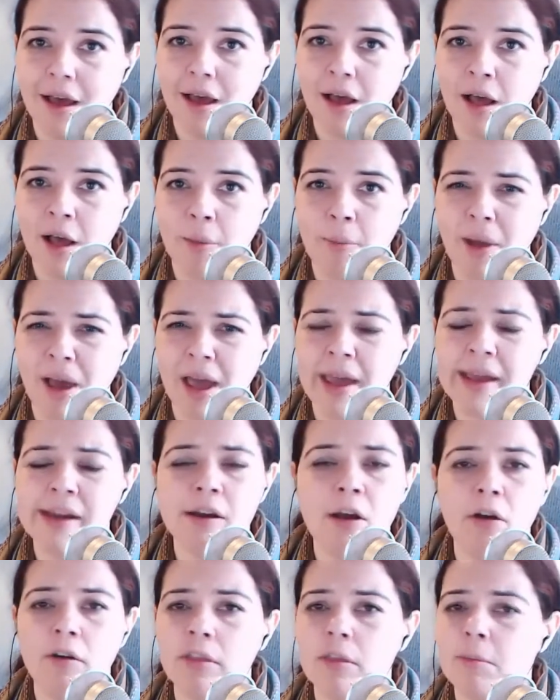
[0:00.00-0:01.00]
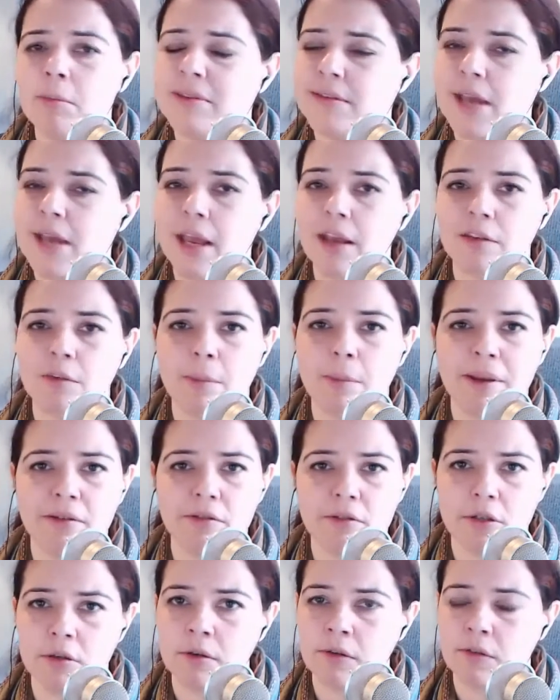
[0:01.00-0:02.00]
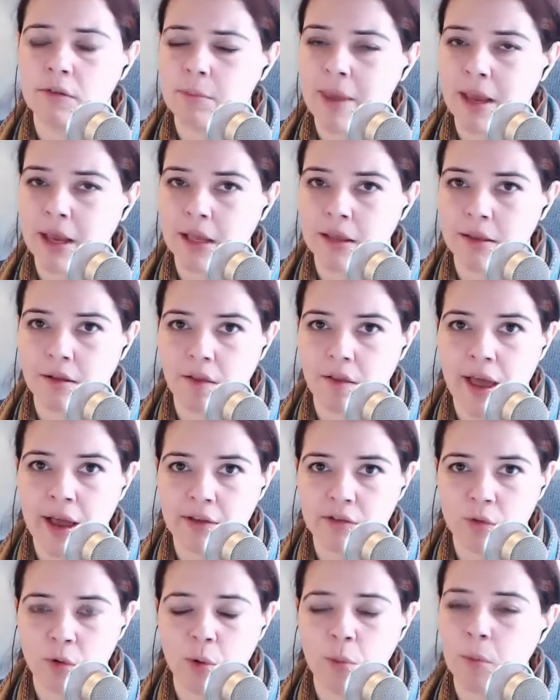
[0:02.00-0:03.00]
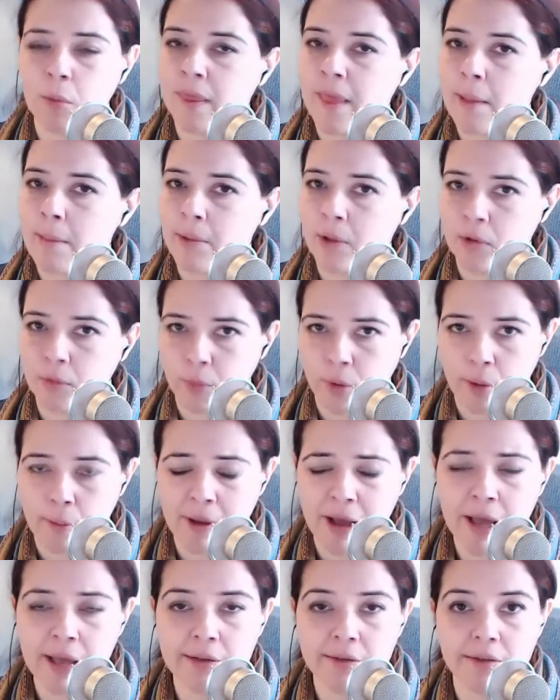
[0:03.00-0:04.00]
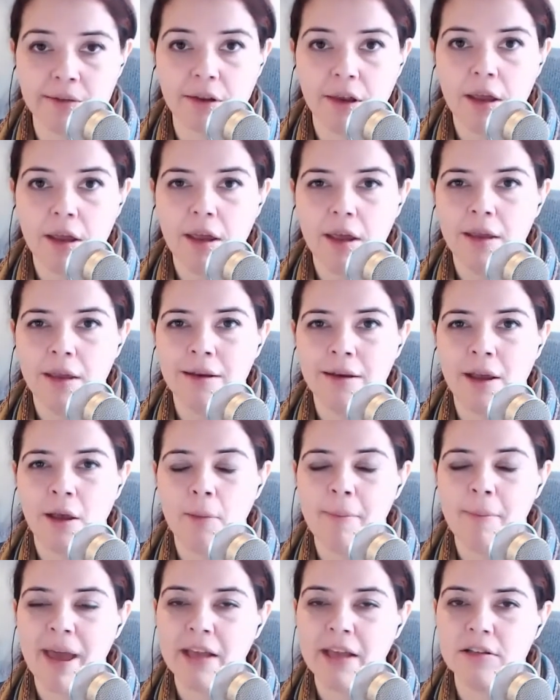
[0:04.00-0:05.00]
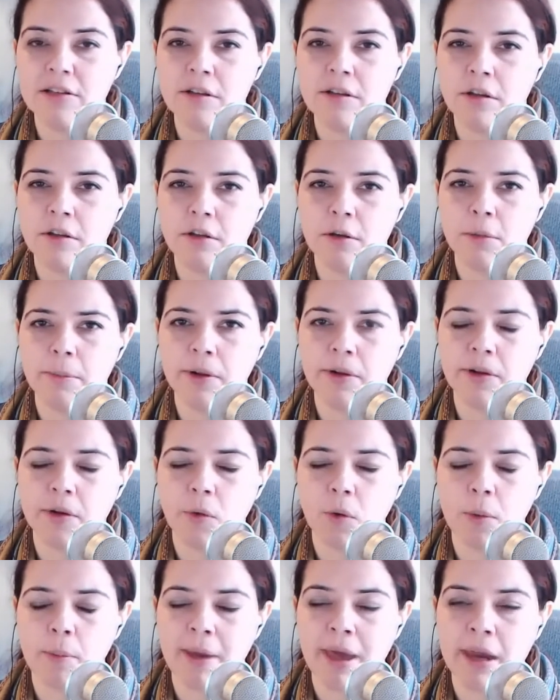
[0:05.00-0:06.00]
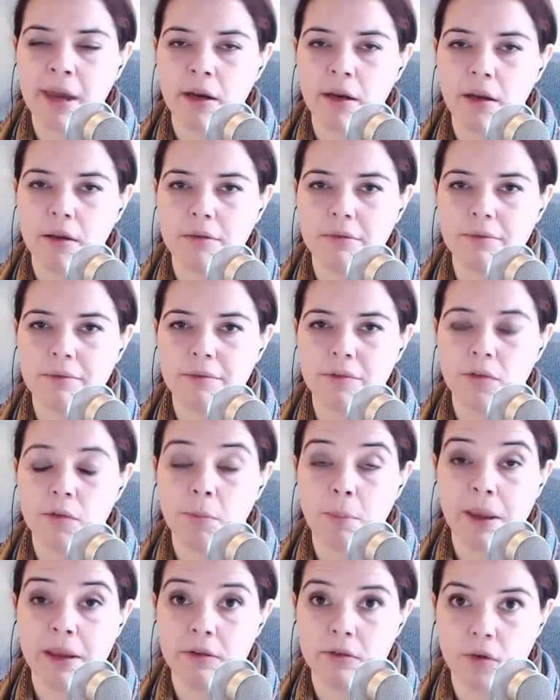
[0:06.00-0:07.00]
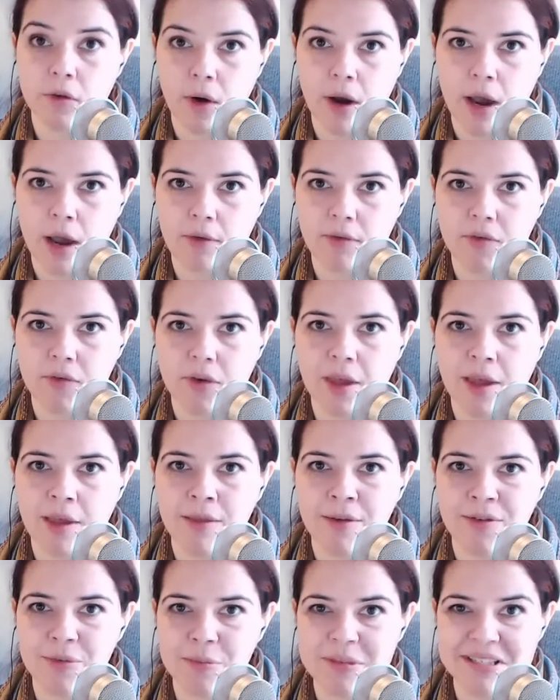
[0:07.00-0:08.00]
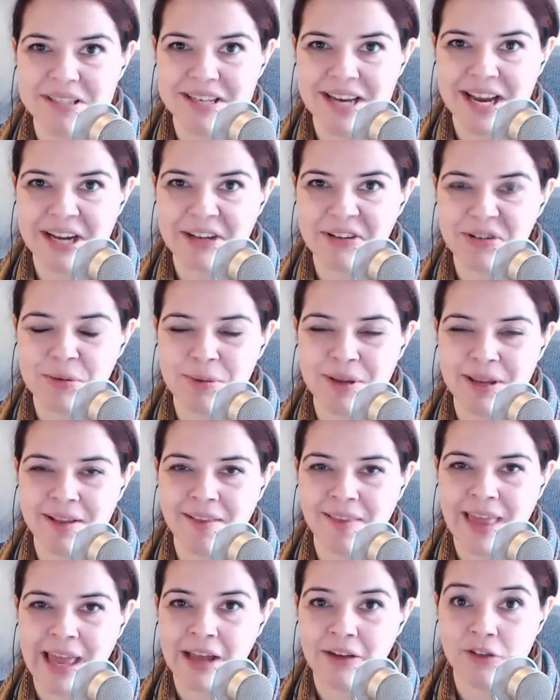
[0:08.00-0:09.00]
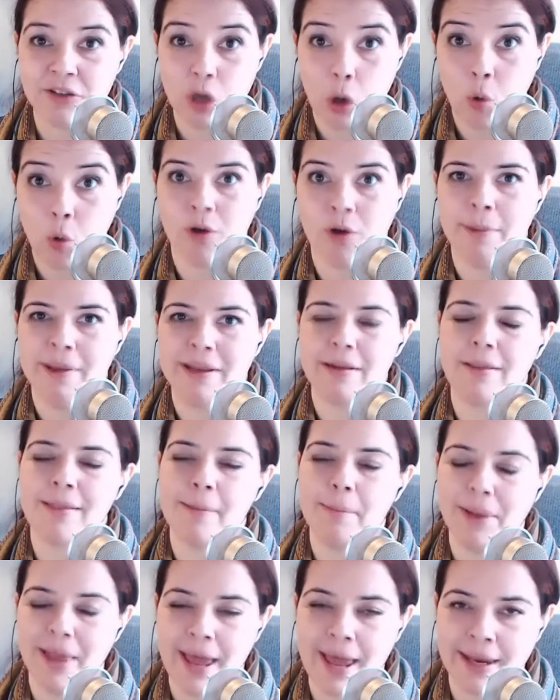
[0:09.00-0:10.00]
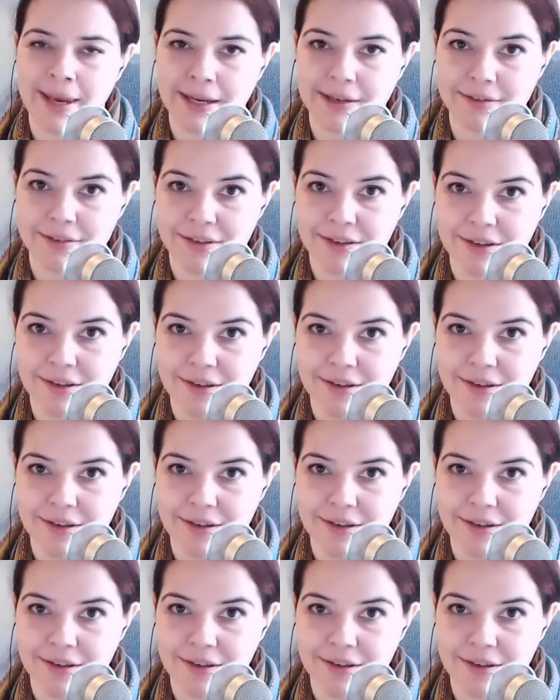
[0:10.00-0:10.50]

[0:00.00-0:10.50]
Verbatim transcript: Um, I know the mistakes my students make in the classroom when they build robots. Now imagine that they're building robotic spacecraft and those mistakes are being allowed to orbit the planet